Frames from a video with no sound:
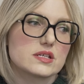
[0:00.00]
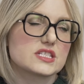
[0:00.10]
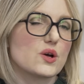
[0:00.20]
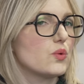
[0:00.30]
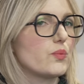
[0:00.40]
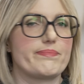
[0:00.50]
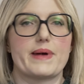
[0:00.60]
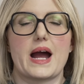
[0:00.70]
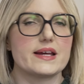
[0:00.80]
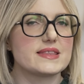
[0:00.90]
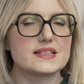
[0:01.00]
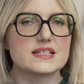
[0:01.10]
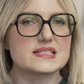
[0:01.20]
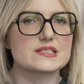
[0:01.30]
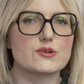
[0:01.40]
So I think
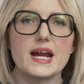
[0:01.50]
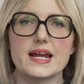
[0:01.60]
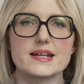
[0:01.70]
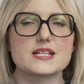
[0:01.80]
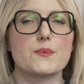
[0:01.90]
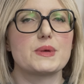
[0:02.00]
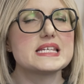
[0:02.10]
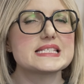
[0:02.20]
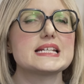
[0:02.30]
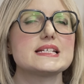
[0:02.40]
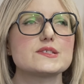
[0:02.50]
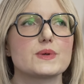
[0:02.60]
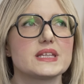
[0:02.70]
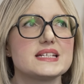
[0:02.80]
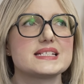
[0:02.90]
this is great. A piece that is
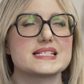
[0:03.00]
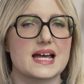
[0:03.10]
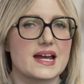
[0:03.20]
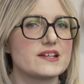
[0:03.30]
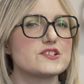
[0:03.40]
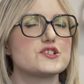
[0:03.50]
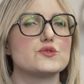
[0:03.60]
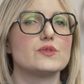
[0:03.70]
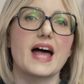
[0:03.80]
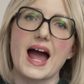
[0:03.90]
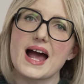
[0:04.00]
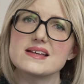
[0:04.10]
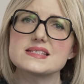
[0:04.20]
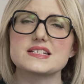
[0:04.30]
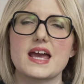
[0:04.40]
really designed to
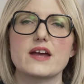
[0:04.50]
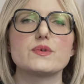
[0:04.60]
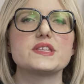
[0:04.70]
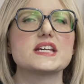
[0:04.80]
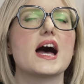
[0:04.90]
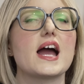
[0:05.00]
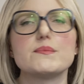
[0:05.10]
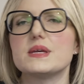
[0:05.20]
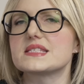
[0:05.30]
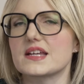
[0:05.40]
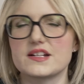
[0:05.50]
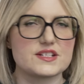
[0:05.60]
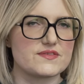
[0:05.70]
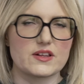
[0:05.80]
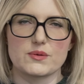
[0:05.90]
last and with time is going to
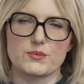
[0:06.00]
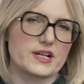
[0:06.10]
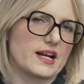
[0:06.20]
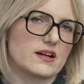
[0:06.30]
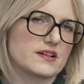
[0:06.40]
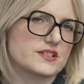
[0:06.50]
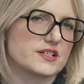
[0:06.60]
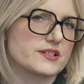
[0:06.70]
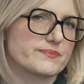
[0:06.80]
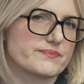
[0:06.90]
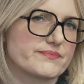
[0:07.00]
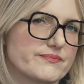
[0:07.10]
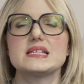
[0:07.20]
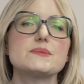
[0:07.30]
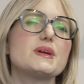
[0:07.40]
develop more character.
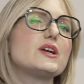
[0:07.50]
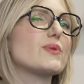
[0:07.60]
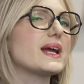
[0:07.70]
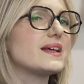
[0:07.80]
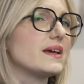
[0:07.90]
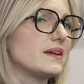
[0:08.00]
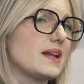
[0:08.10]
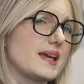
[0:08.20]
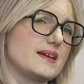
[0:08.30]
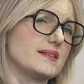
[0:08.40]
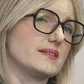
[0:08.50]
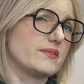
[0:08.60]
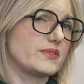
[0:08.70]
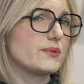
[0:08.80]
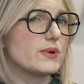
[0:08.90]
This would be great in a
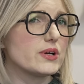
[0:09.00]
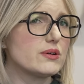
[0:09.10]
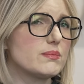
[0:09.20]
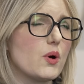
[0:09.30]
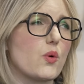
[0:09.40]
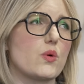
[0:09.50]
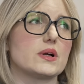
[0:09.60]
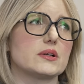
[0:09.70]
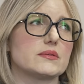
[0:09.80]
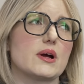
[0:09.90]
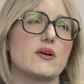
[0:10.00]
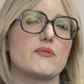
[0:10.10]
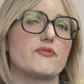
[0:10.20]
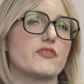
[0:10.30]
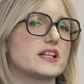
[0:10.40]
living room or a
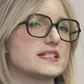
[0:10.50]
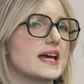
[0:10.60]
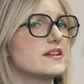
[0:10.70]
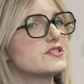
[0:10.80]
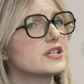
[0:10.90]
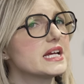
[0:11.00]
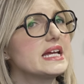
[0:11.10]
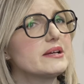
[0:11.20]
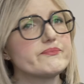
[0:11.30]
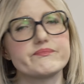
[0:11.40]
front entry,